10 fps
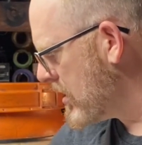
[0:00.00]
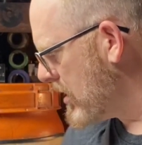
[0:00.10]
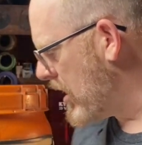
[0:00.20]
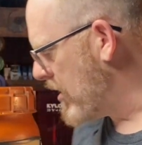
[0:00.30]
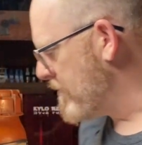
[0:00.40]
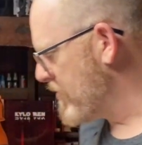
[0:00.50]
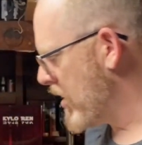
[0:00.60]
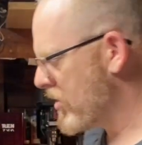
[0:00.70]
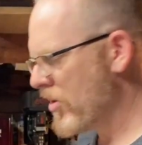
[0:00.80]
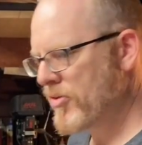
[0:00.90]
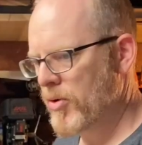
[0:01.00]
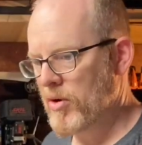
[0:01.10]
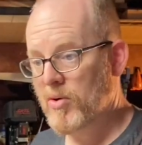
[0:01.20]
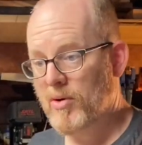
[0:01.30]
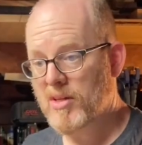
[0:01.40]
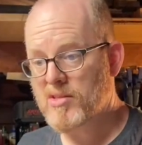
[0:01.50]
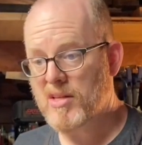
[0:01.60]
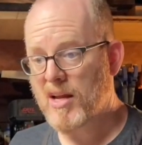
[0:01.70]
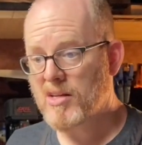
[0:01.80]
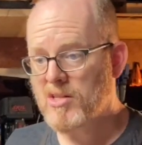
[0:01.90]
I'll go through and do at this
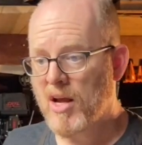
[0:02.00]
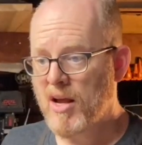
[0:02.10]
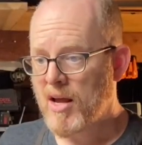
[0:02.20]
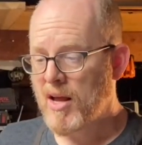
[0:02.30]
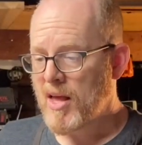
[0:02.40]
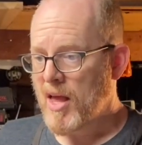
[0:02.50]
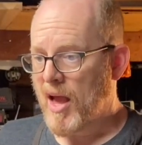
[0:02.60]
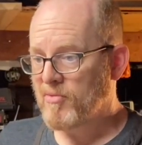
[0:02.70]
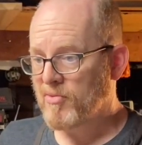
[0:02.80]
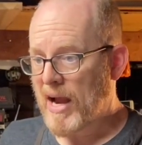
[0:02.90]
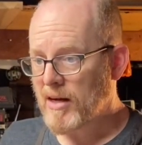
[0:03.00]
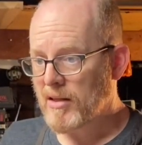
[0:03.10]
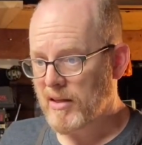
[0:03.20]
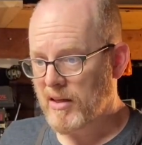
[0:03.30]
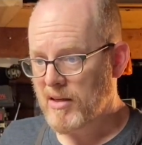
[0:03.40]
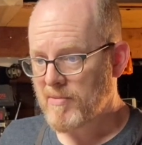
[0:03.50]
stage. And finally,